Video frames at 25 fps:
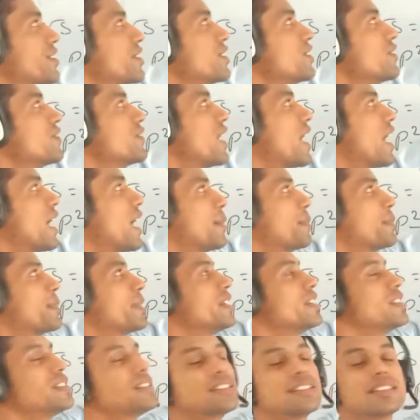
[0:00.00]
root 5
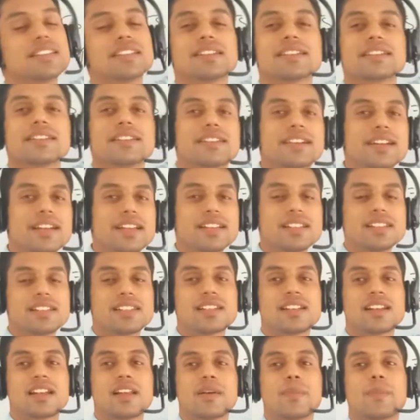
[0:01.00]
is
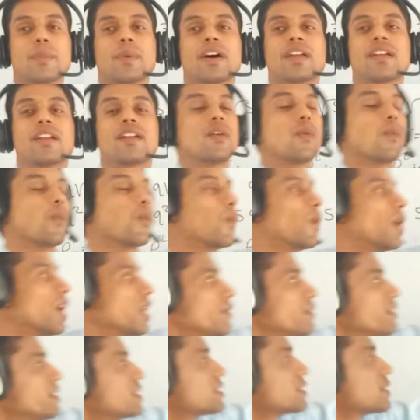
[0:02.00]
rational number.
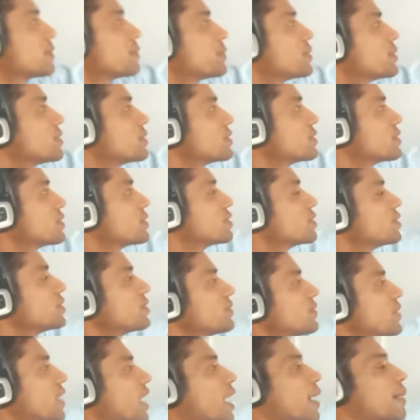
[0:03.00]
When we suppose
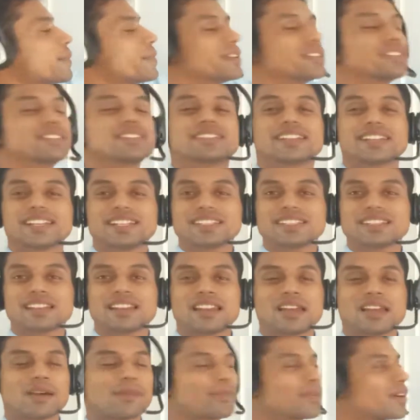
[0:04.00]
root 5 is
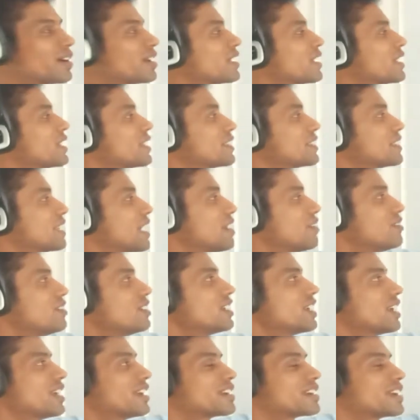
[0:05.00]
rational number, then
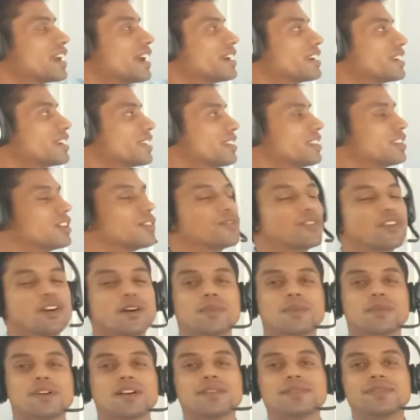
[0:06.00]
we can write in the
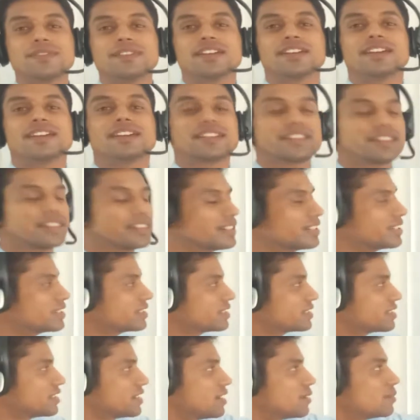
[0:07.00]
form of a
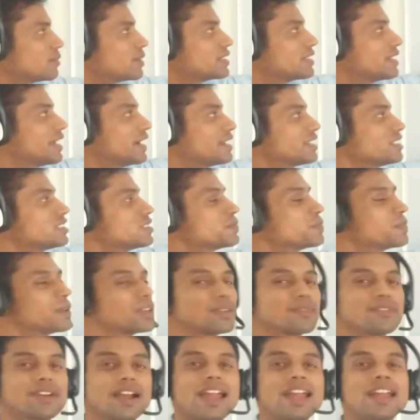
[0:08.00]
rational number, that is
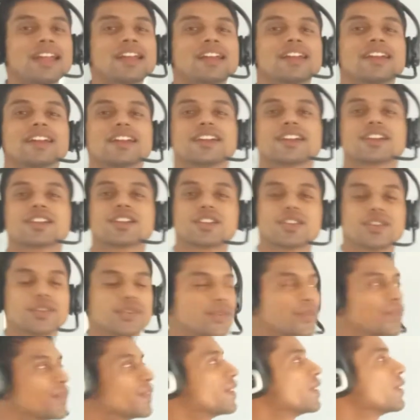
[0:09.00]
p by
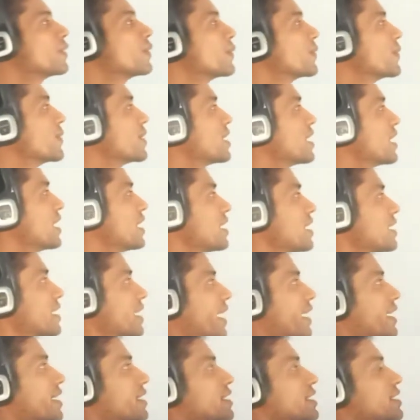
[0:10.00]
q. We can
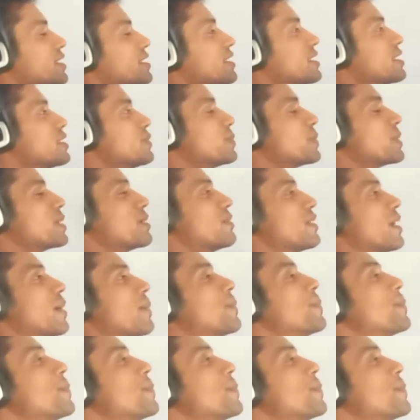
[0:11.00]
write this is p by